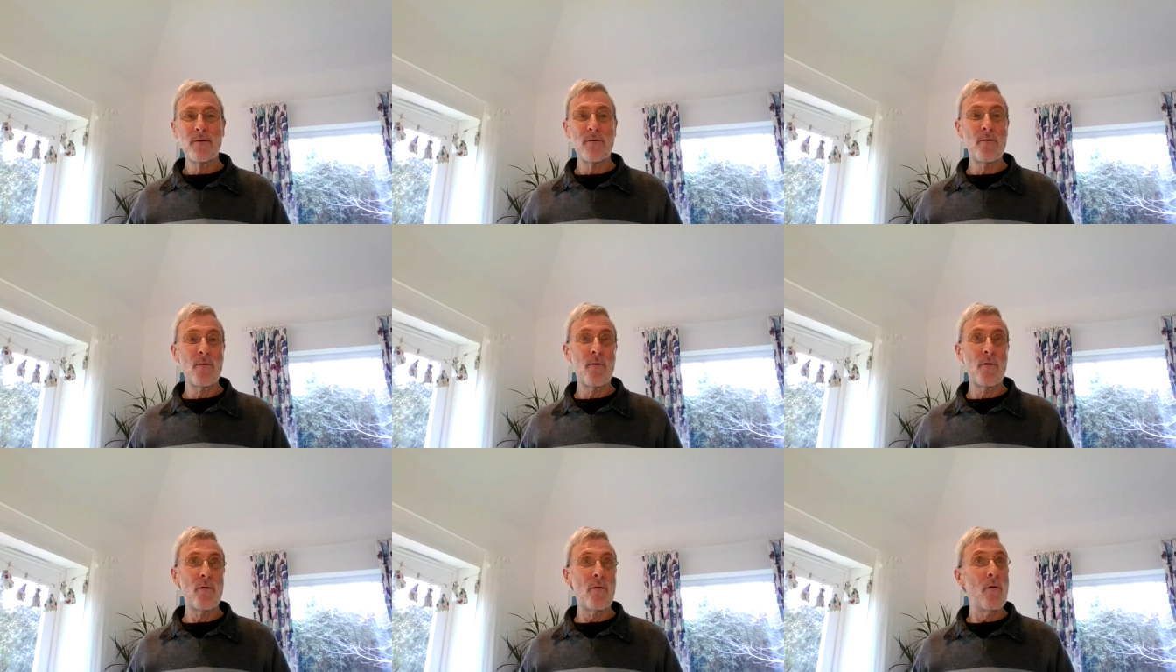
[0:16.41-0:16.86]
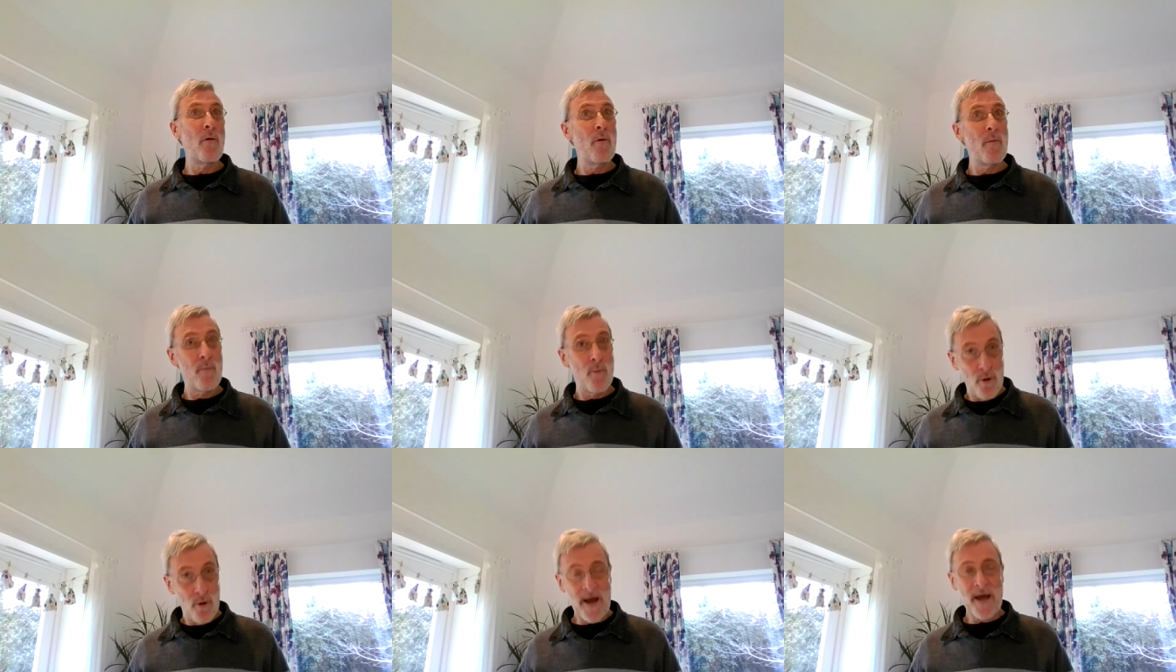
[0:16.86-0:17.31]
or, or
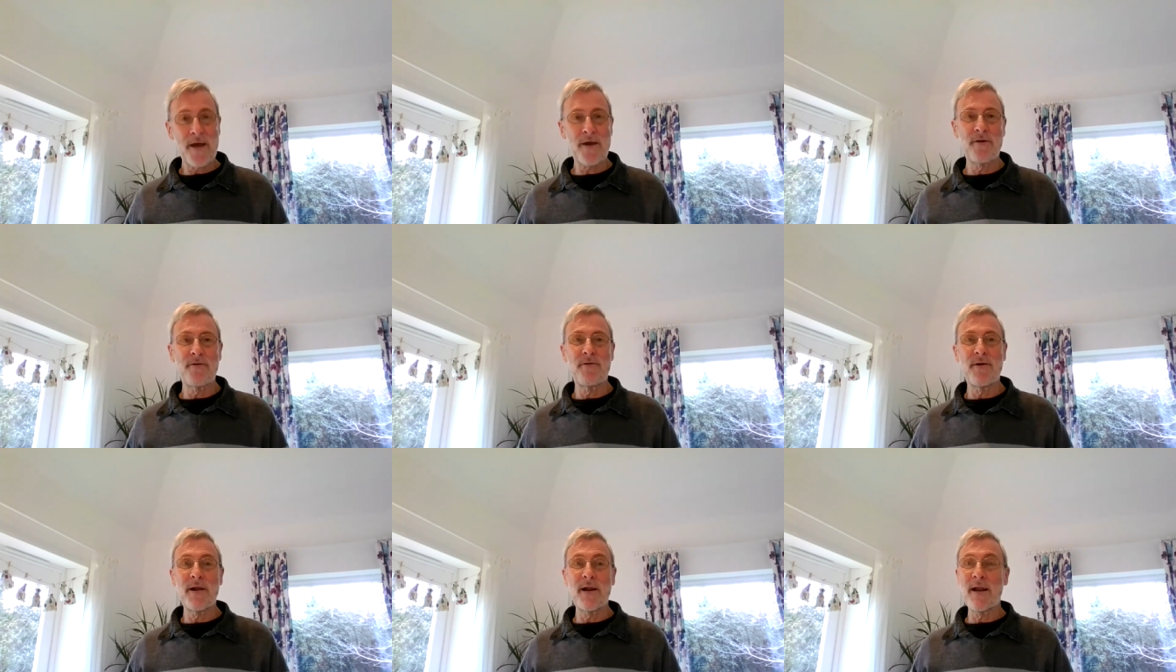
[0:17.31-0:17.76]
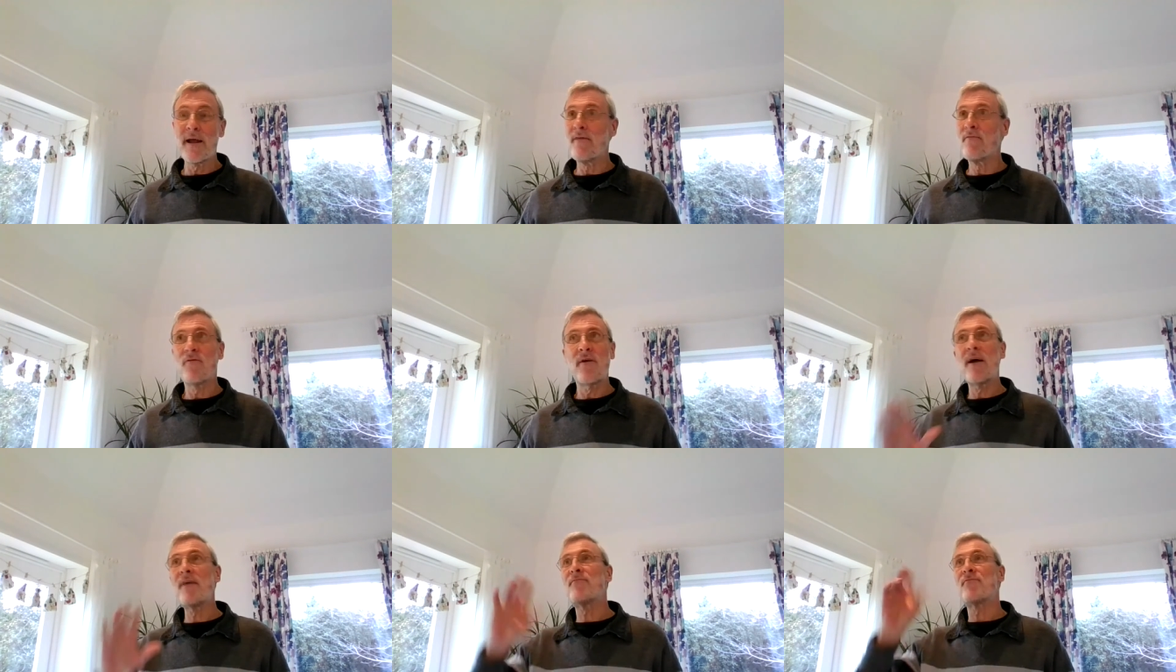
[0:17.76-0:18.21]
more accurately,
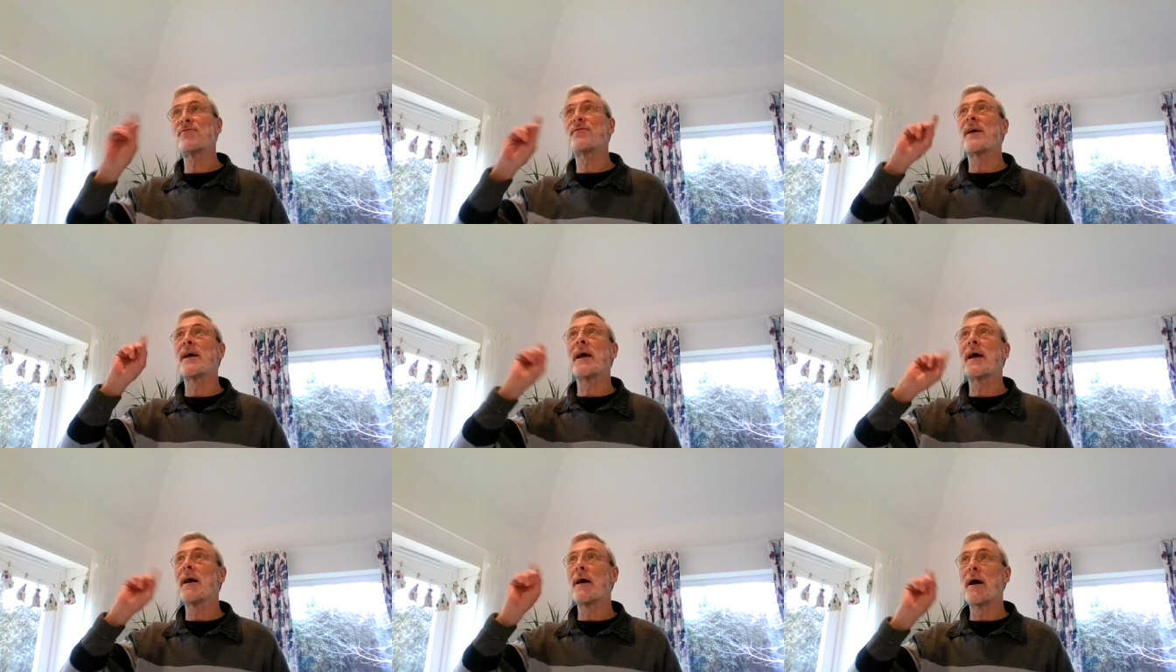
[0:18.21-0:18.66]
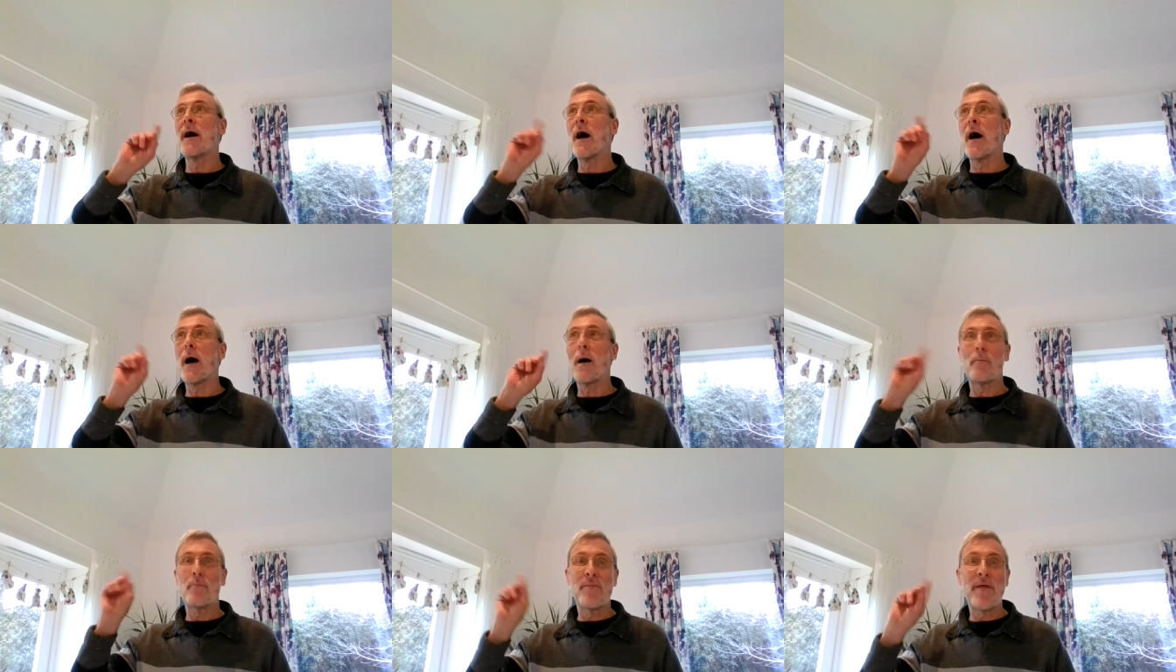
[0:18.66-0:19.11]
for everything
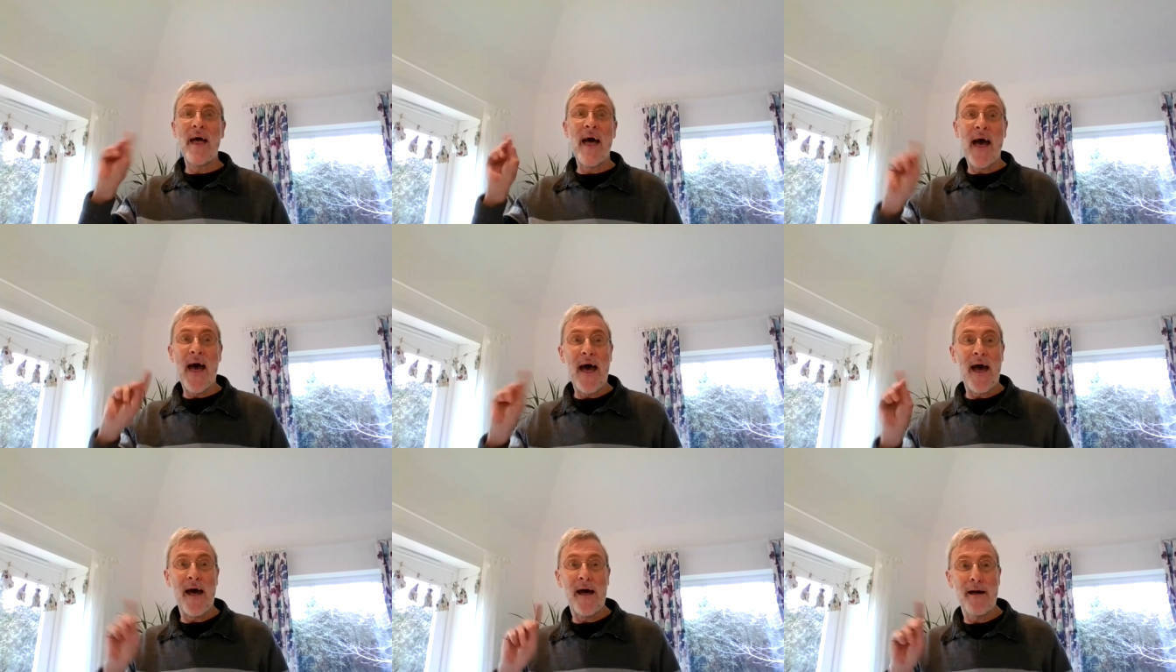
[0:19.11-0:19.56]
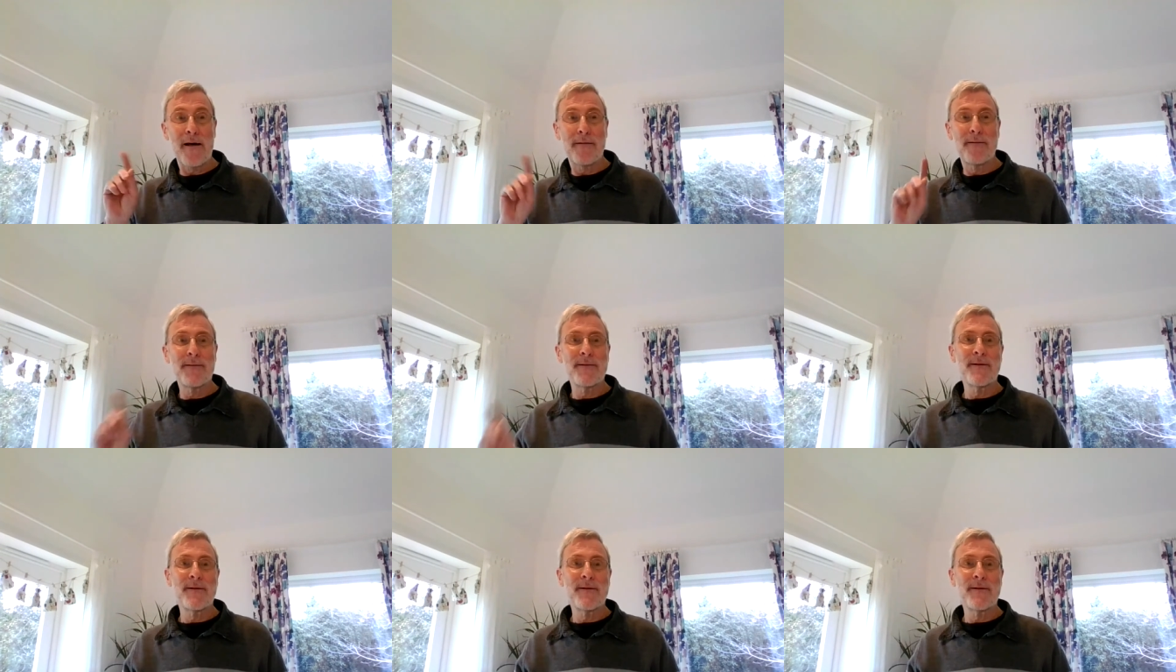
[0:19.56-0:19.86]
up there.